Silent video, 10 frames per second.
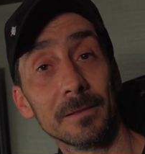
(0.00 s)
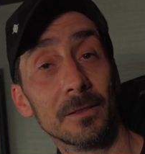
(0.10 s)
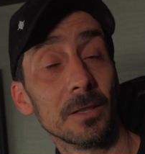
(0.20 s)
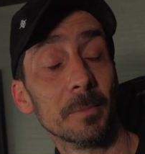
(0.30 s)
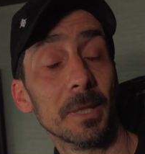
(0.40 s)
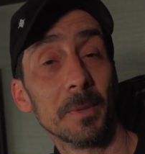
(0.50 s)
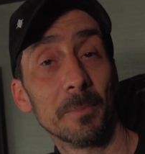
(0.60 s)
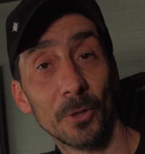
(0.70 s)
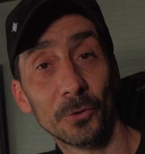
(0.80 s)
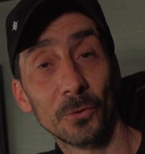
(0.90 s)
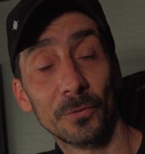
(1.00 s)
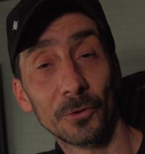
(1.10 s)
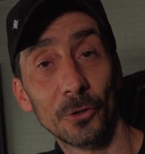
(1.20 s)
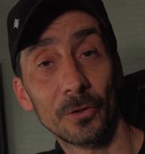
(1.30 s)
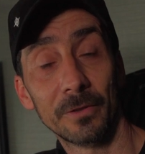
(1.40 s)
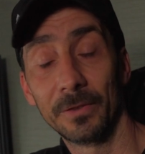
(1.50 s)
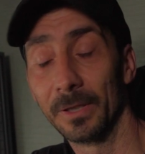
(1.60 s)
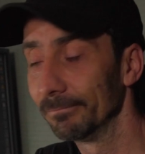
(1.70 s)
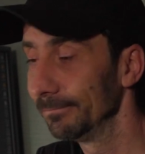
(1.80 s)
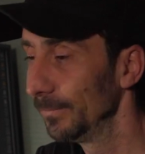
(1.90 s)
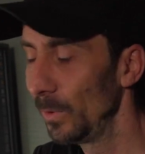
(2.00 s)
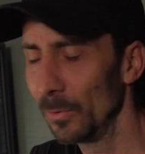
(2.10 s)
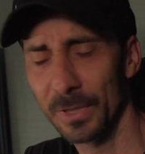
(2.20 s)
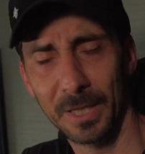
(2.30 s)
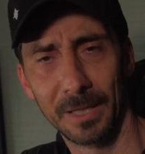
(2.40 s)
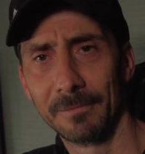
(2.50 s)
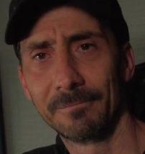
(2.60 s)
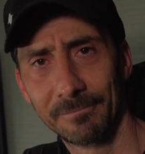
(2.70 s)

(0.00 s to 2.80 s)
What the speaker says: or maybe a bottle photography. We'll see.